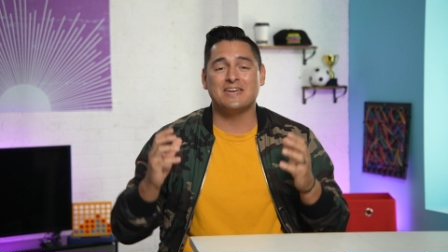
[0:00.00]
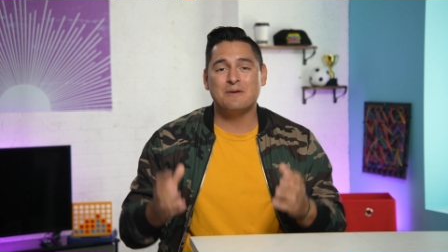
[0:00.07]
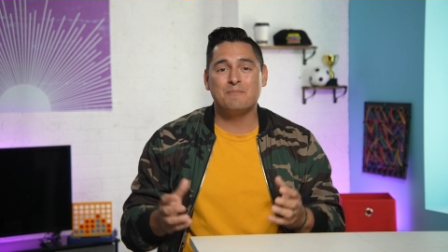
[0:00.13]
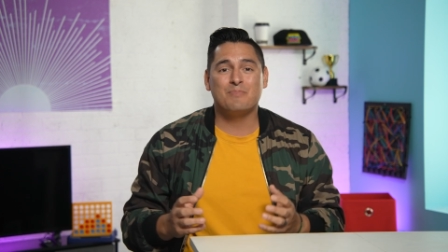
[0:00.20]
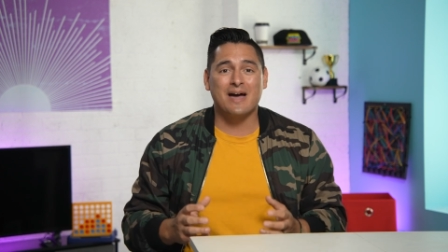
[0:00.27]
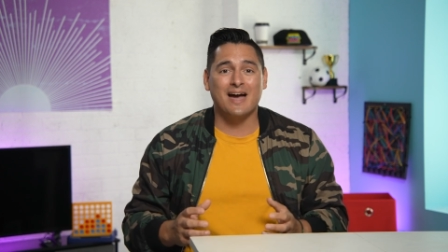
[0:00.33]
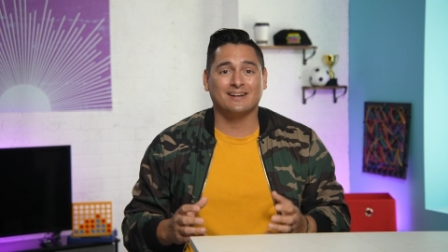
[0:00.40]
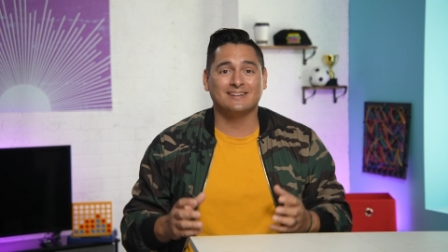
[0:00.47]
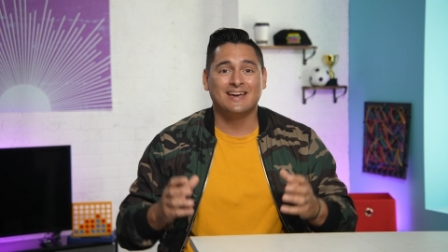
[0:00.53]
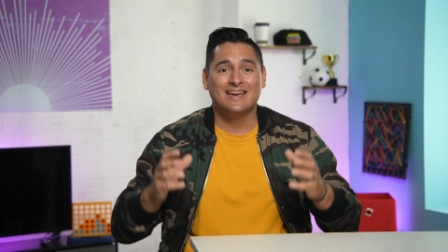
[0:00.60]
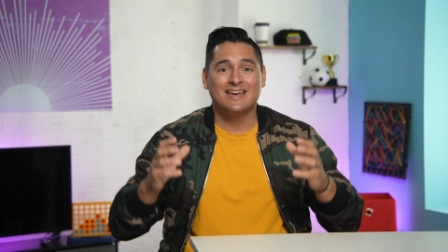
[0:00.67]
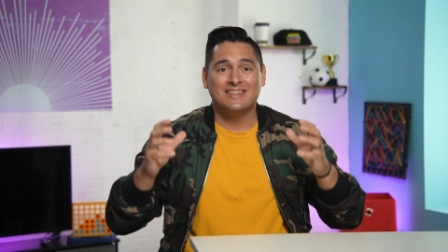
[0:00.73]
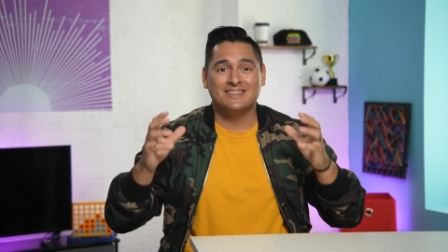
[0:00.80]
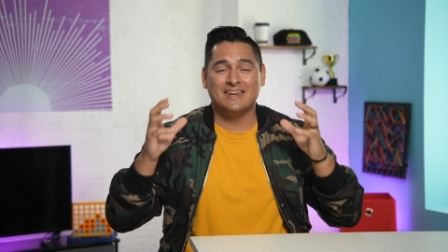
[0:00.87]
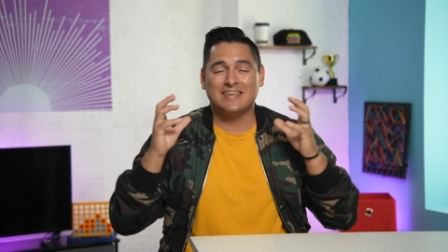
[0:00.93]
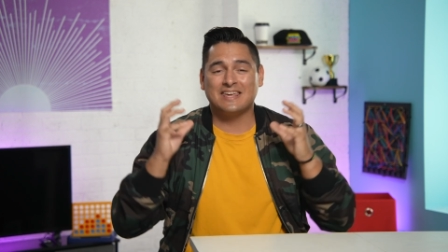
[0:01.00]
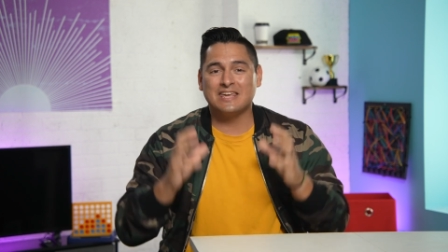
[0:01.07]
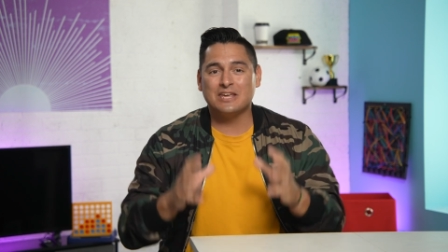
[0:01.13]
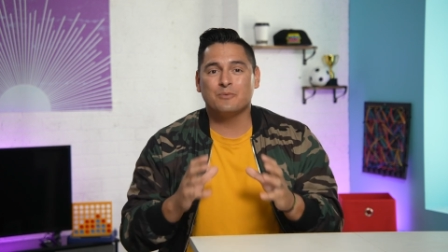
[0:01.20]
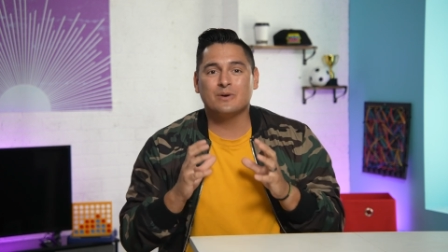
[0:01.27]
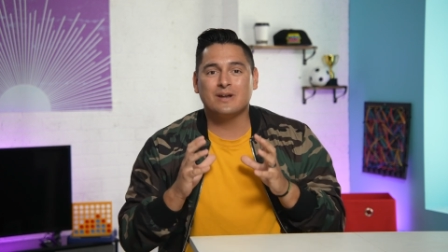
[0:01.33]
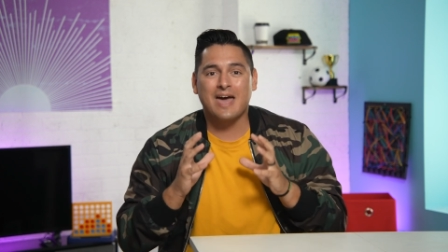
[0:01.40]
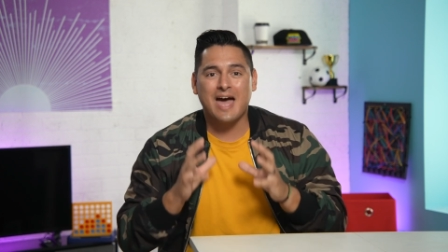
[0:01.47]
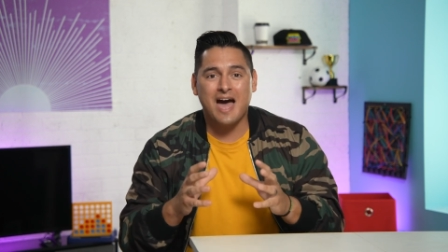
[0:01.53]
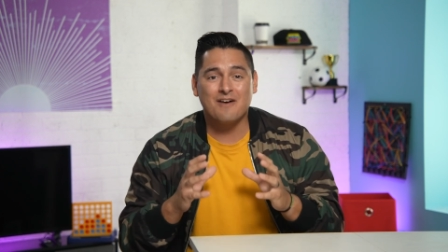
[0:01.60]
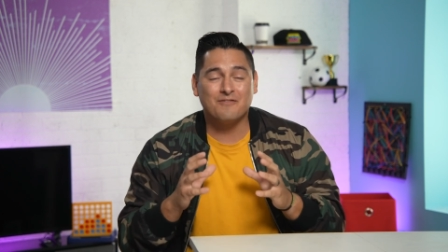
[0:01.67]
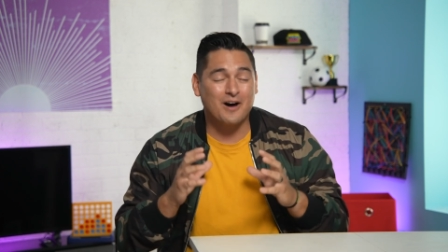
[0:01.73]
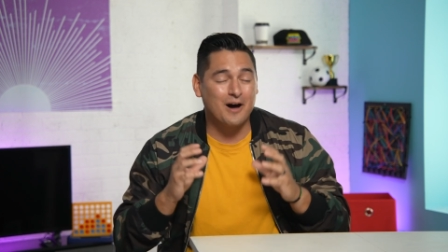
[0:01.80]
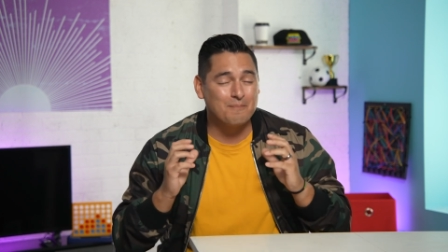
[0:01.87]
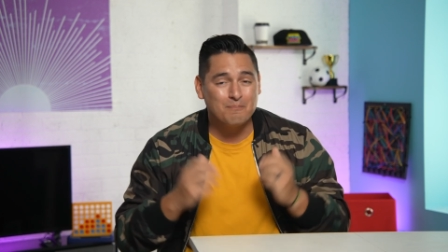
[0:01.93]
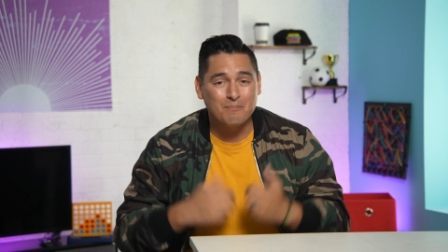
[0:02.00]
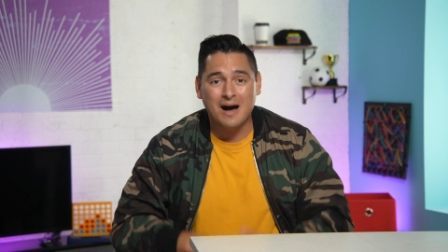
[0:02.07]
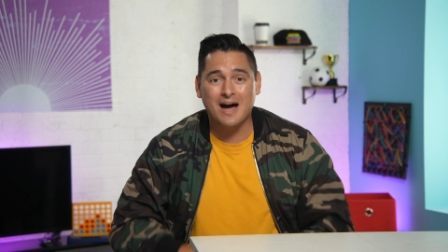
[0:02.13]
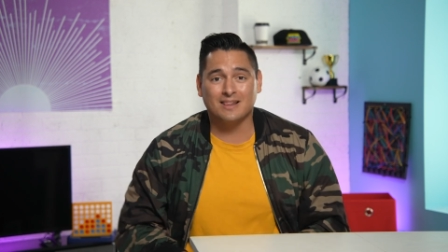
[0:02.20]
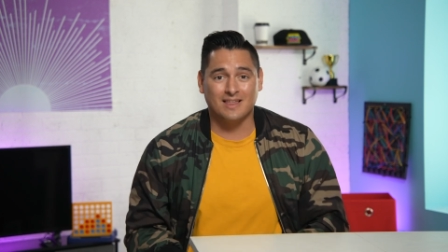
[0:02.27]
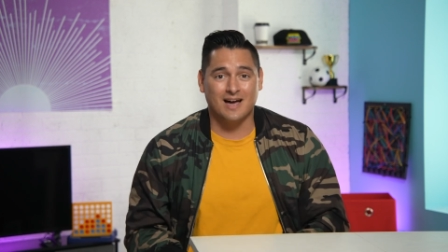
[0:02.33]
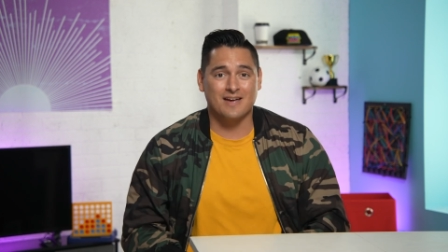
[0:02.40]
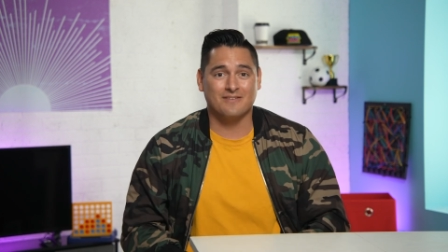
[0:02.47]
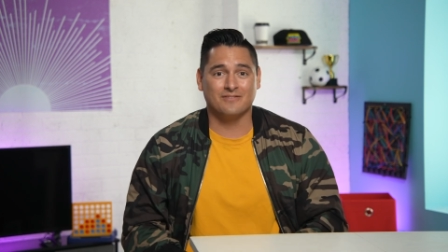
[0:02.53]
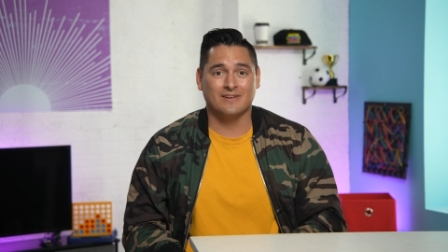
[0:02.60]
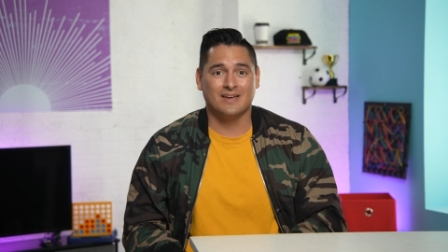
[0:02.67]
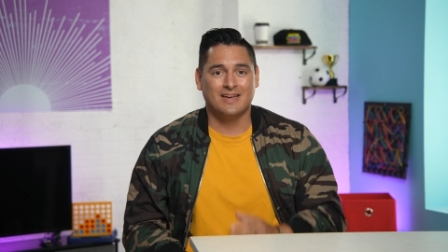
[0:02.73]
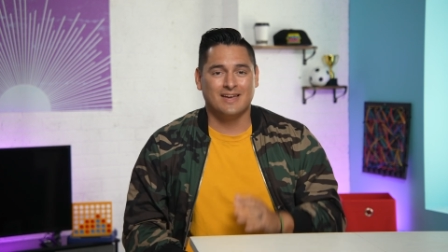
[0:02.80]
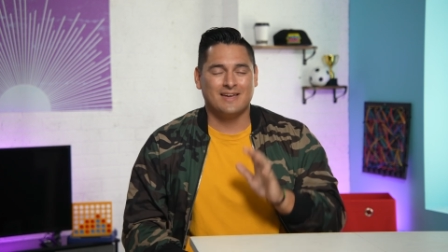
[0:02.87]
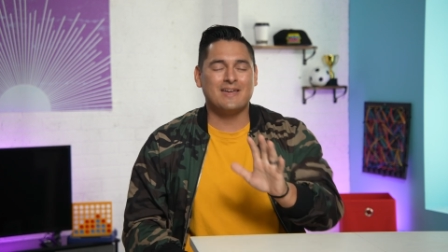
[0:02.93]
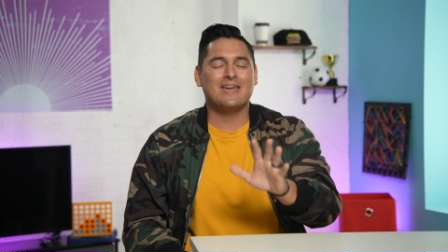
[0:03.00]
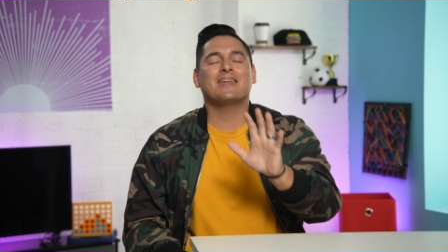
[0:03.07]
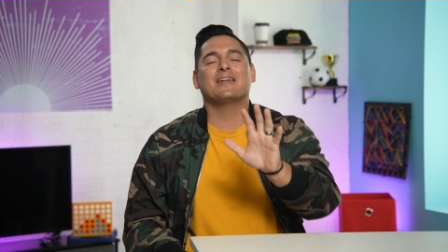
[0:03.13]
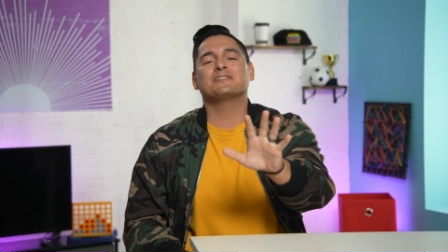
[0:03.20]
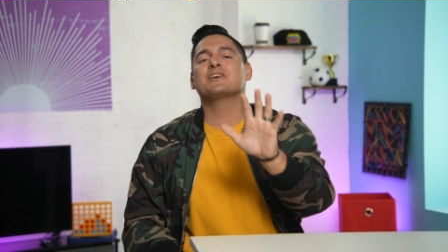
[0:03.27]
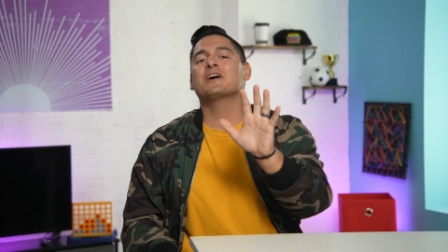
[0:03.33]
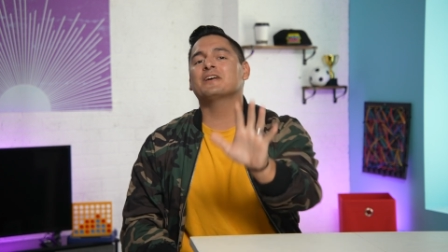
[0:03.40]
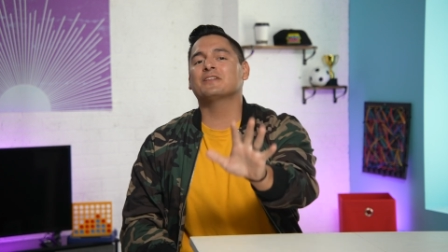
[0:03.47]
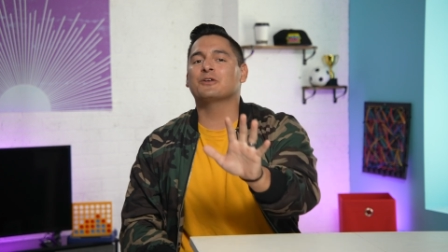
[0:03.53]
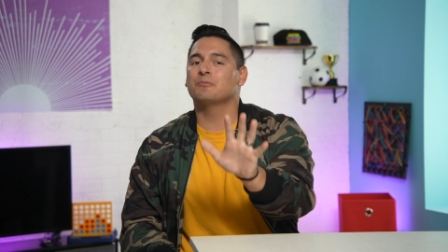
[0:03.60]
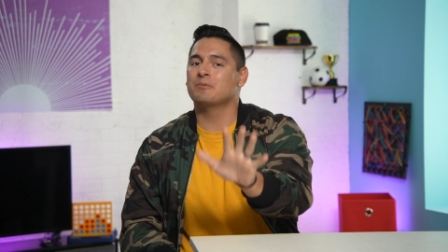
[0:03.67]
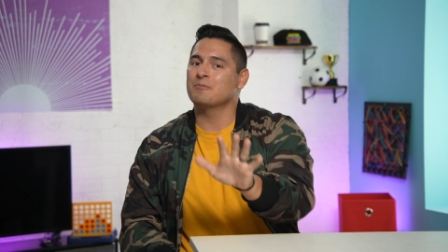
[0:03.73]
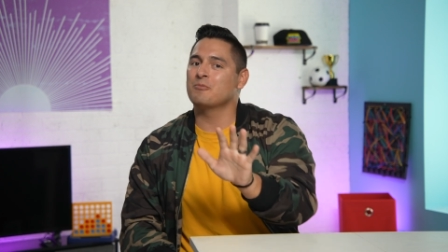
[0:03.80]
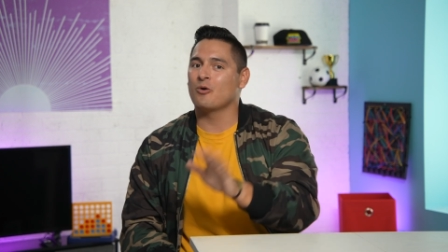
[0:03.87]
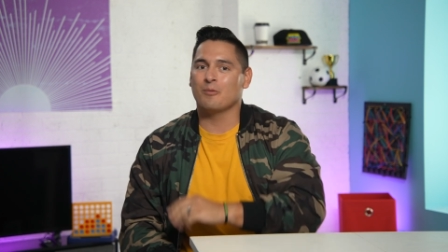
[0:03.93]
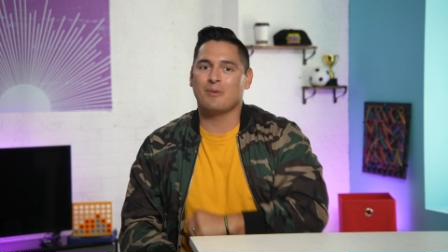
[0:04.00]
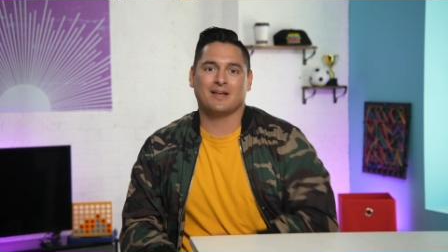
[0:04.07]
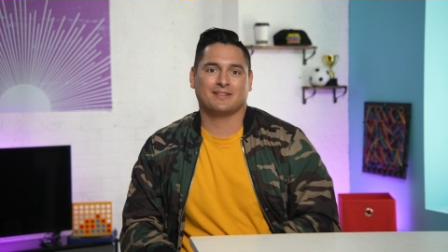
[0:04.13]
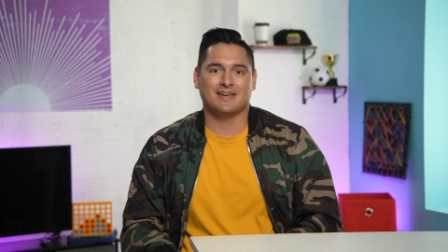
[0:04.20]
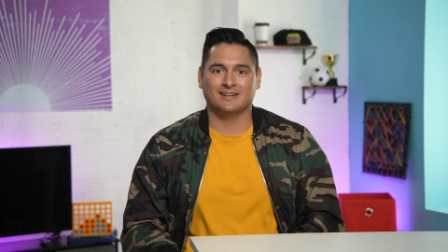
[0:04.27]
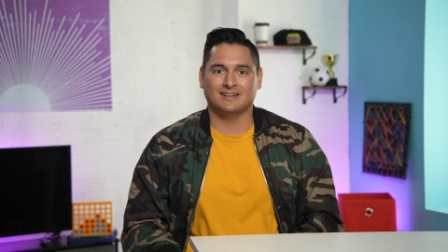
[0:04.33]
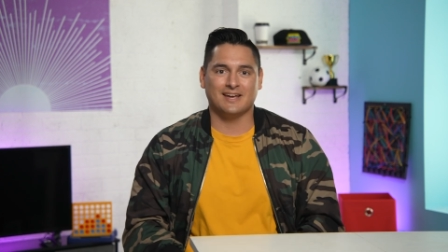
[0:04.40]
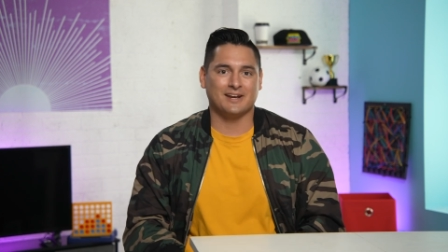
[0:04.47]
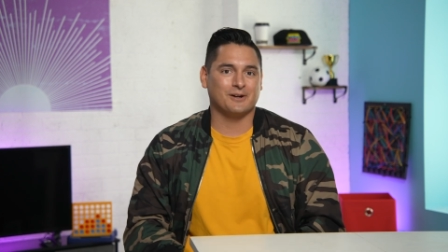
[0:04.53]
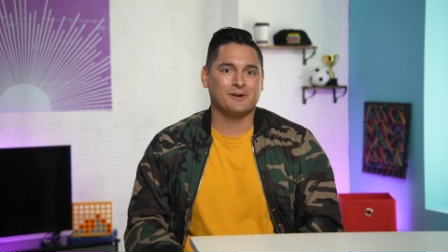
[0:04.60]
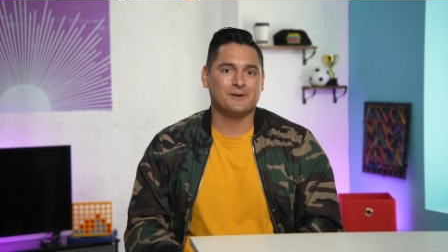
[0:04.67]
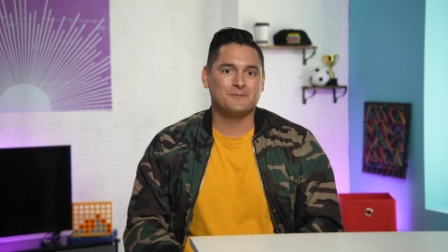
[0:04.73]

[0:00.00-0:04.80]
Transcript: of impact that he would have on my life. And I'll tell you a little bit more about that later.